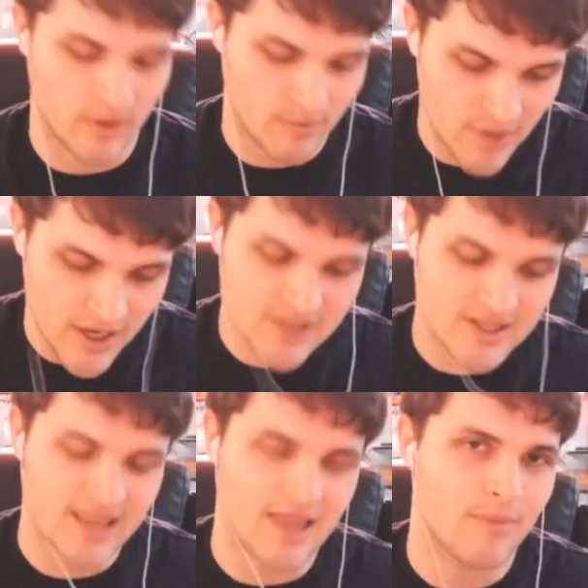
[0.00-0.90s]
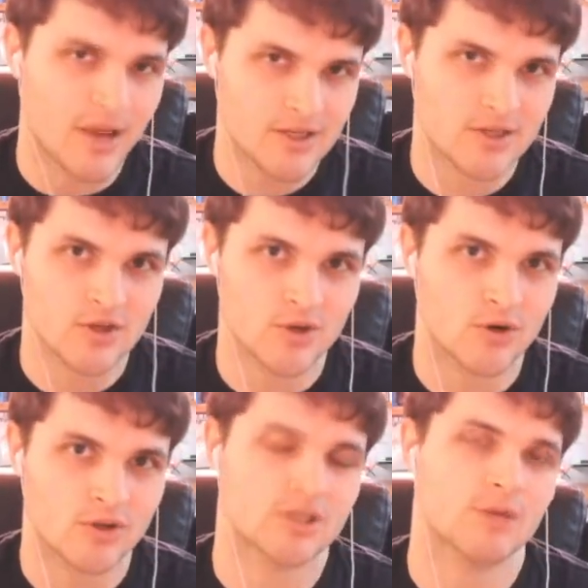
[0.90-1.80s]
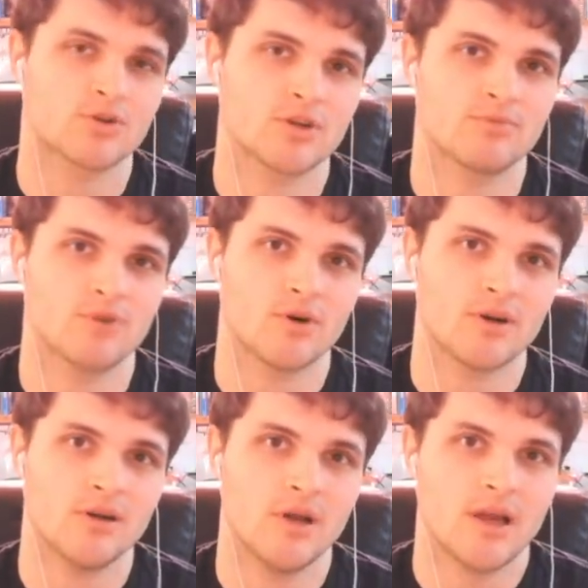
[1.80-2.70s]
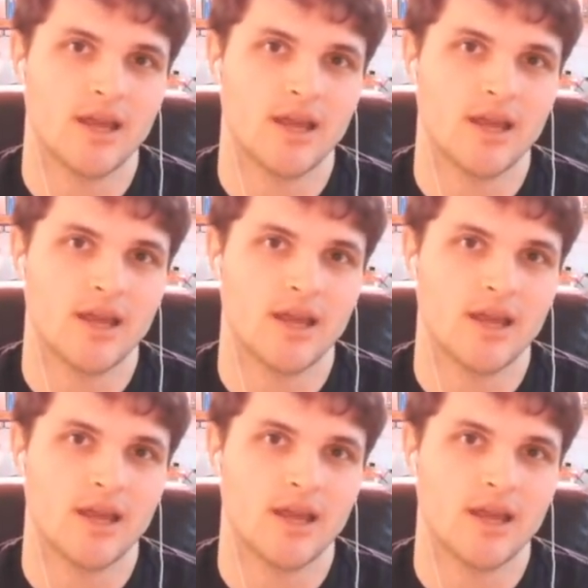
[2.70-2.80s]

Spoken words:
The biggest thing that makes this hero conceptually broken